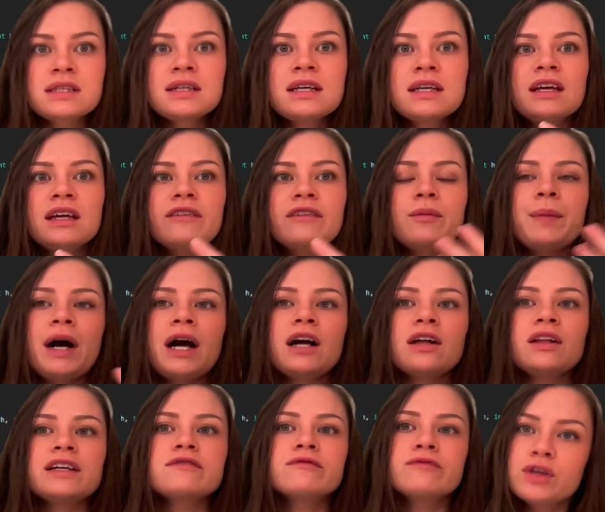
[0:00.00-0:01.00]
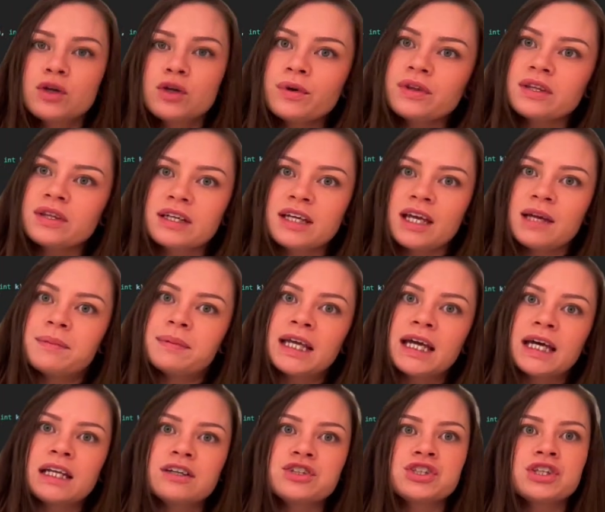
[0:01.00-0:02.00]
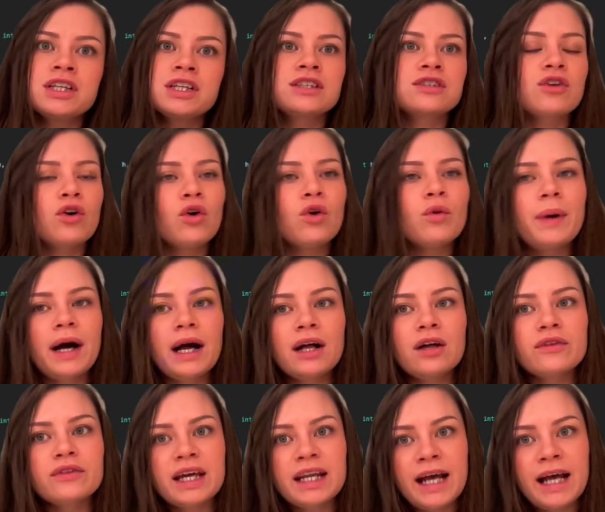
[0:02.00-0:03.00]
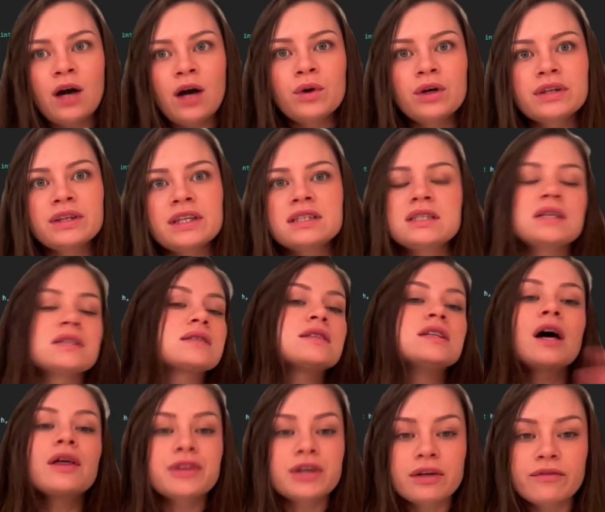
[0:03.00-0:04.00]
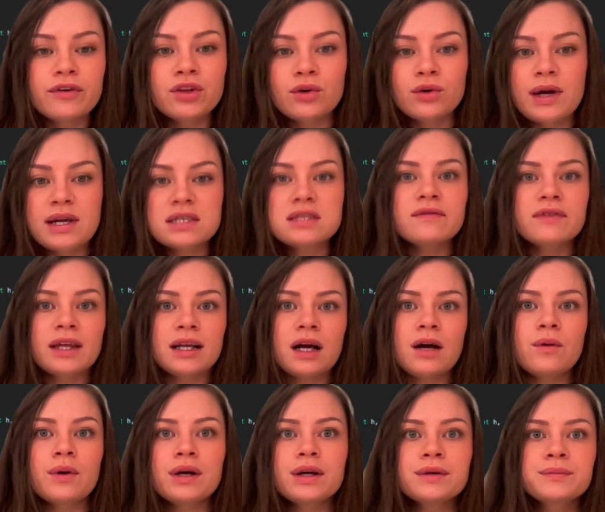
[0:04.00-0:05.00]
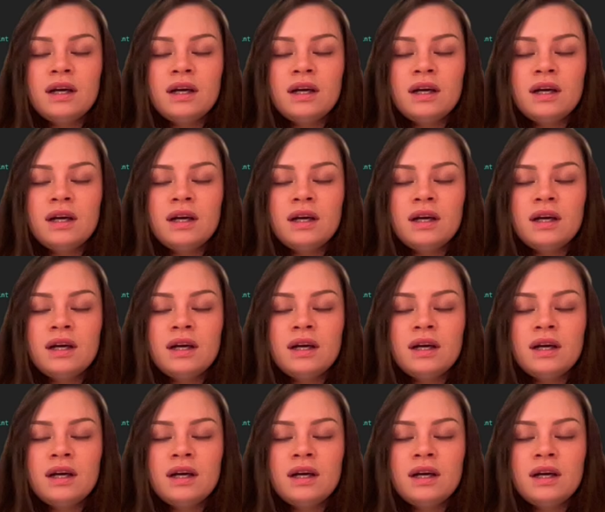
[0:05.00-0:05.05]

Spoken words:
If a pile has fewer than K bananas, she eats the whole pile of that hour, then does nothing for the rest of that hour.